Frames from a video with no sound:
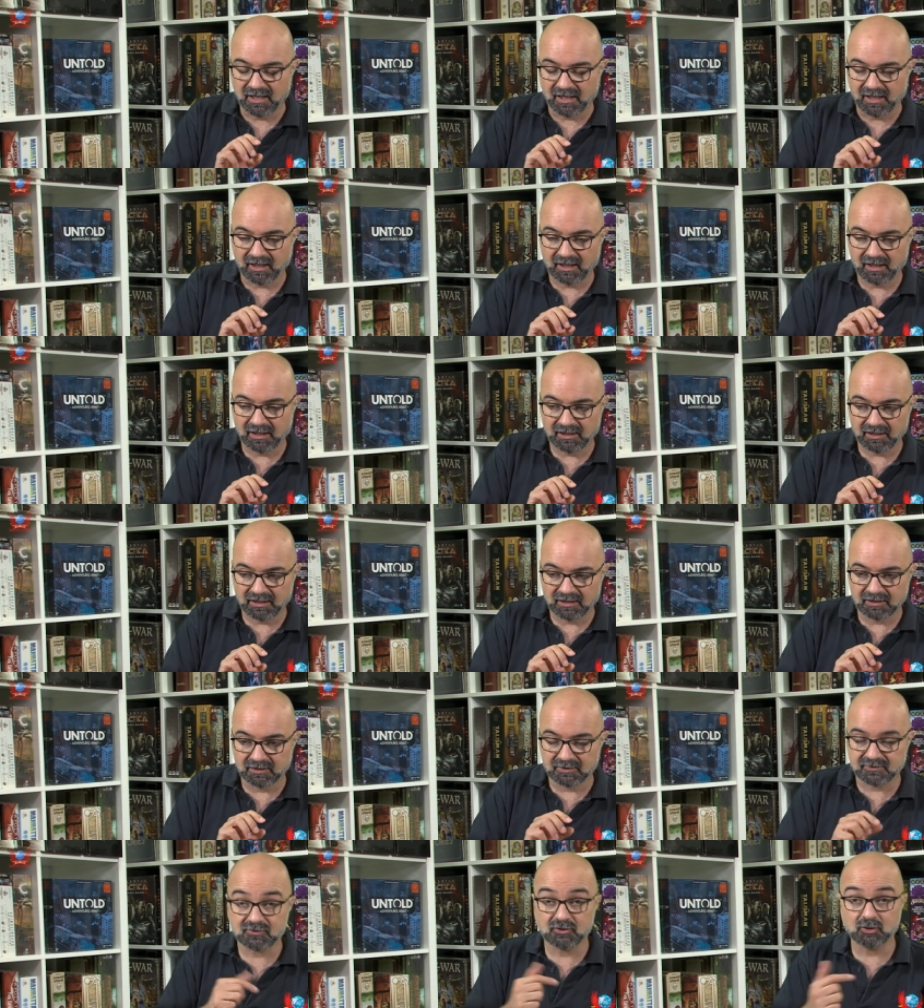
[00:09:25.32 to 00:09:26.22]

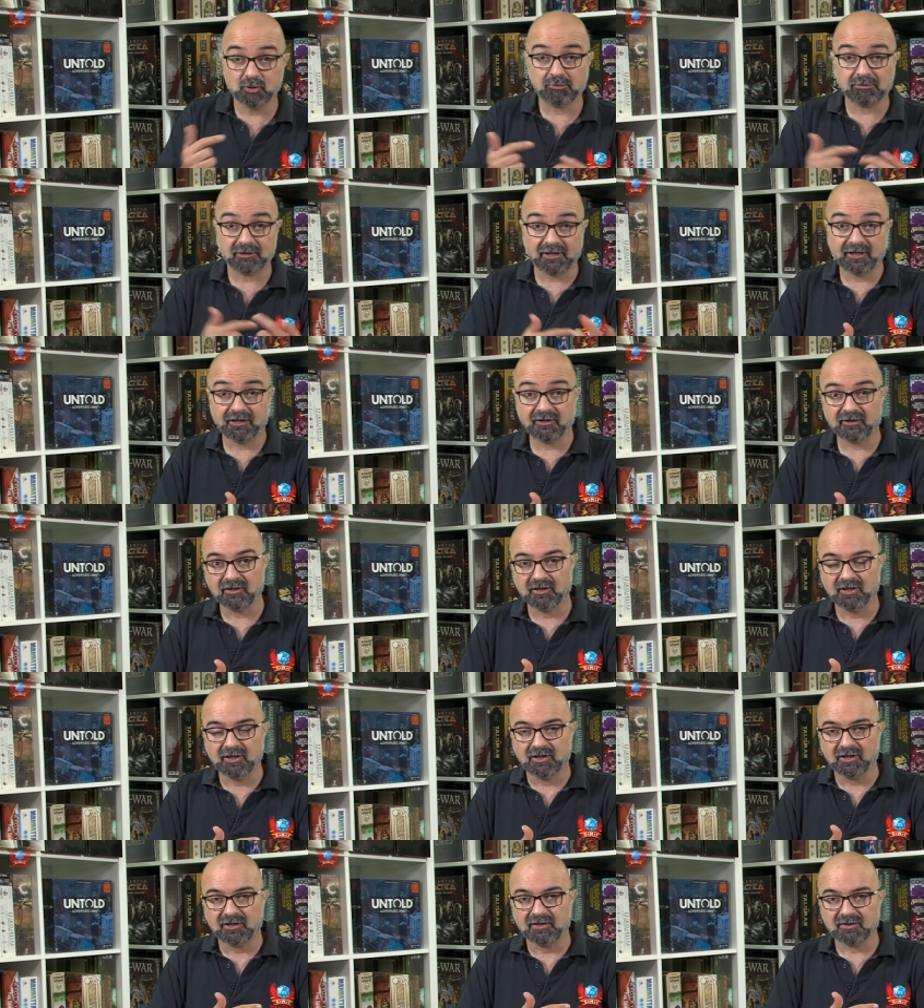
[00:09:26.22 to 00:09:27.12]
a two-player,
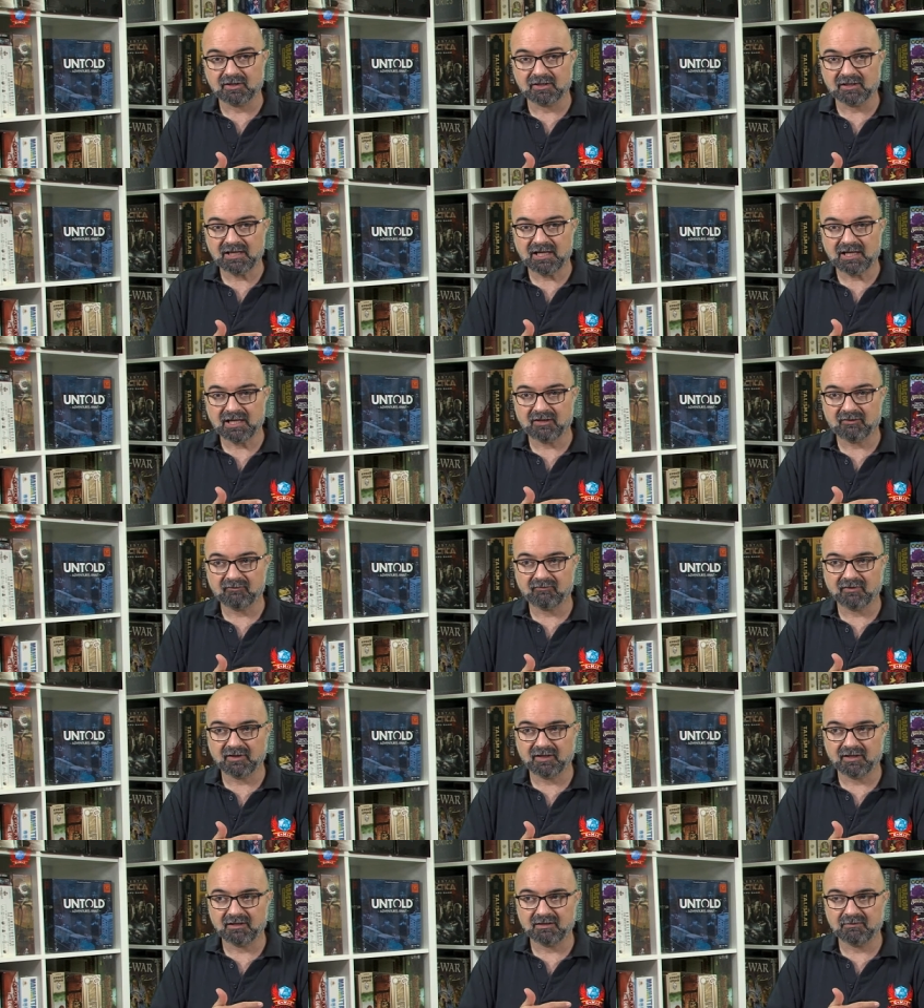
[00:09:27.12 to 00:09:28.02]
you can have
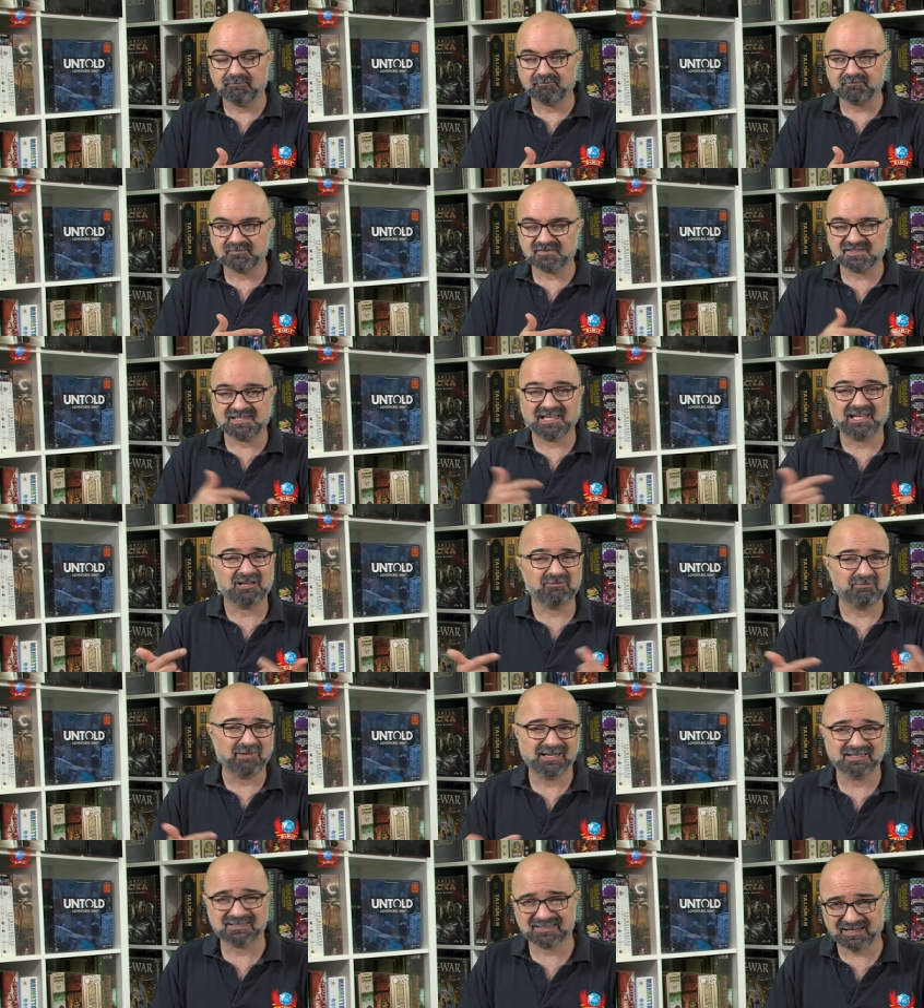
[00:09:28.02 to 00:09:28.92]
a
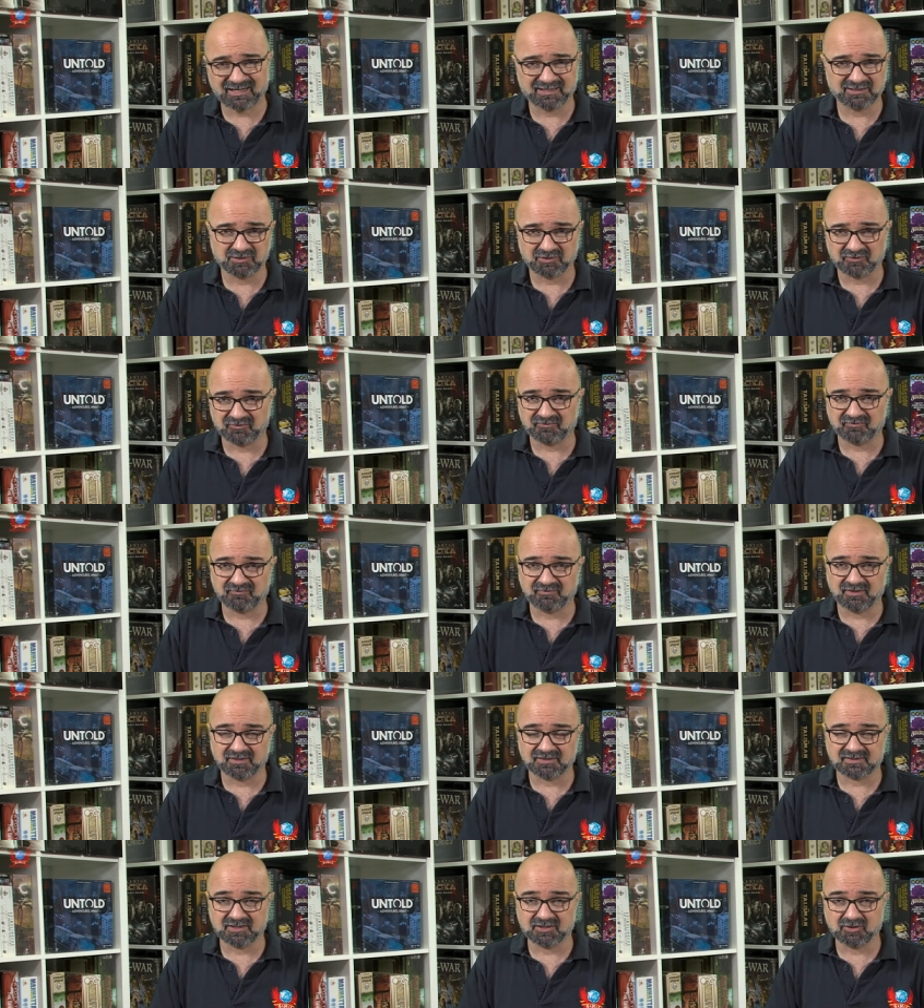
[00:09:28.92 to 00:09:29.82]
stalemate kind of
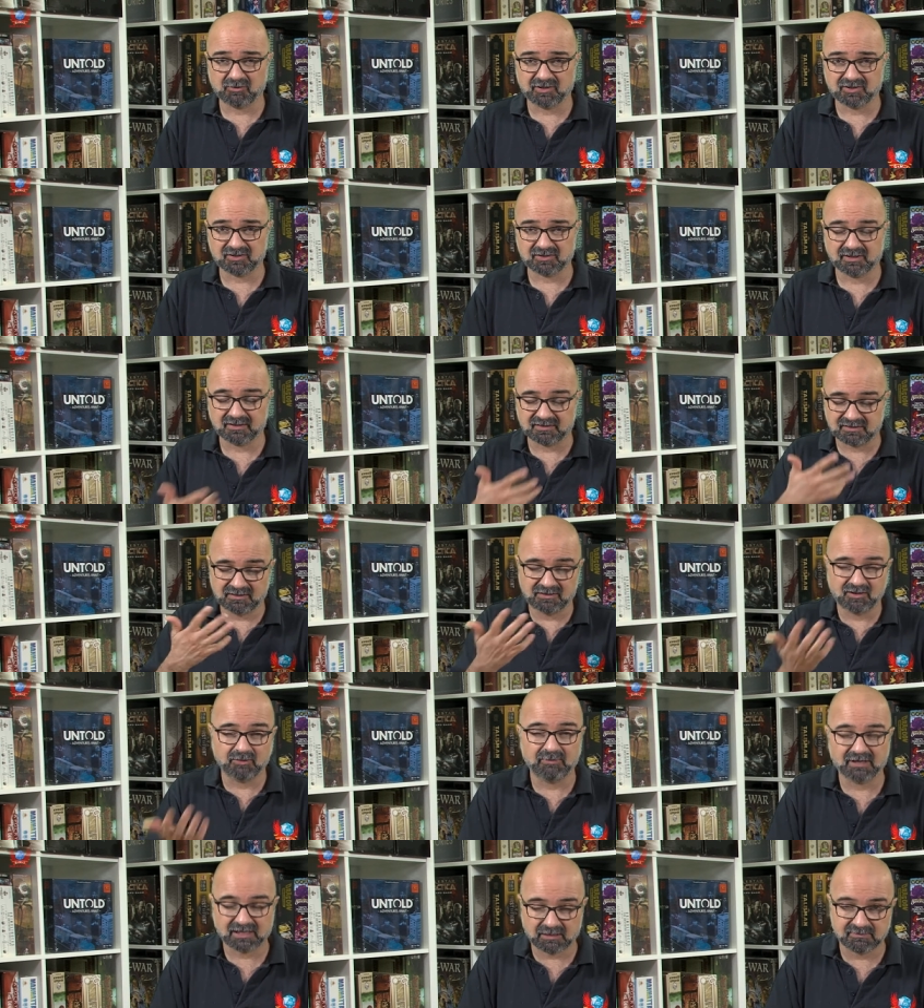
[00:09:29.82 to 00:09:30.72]
uh, situation until you
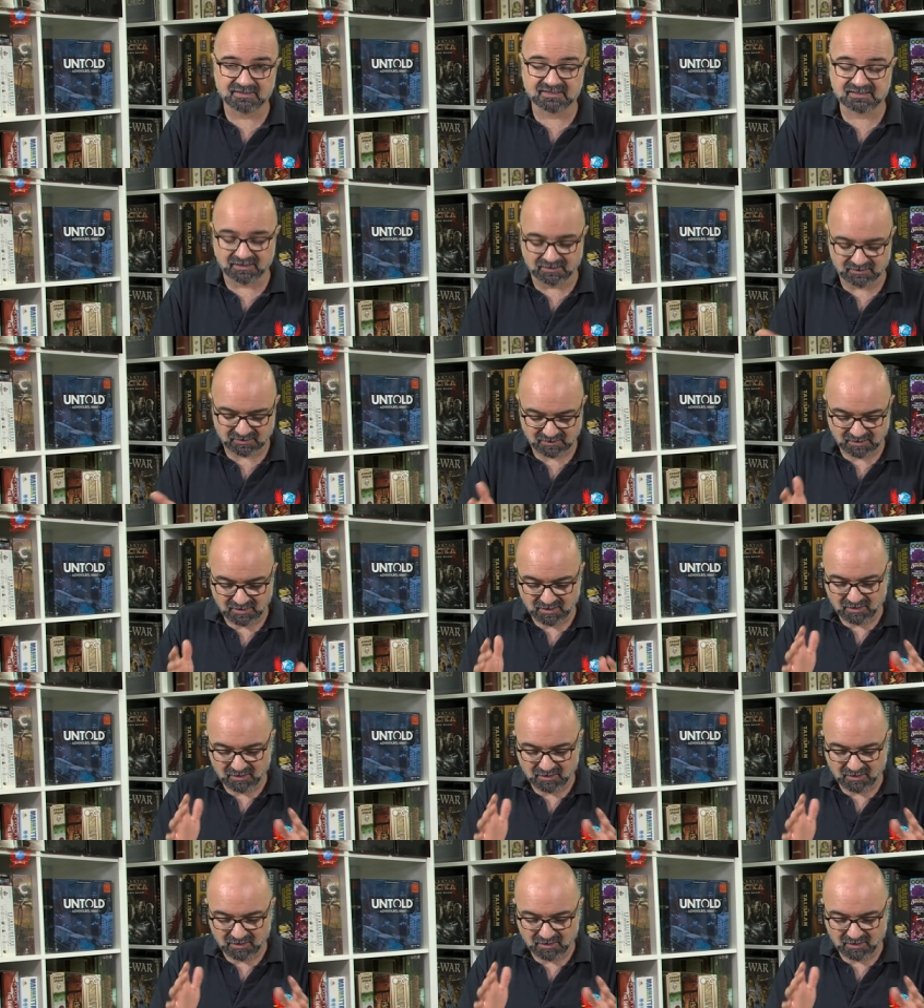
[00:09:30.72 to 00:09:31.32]
make a mistake,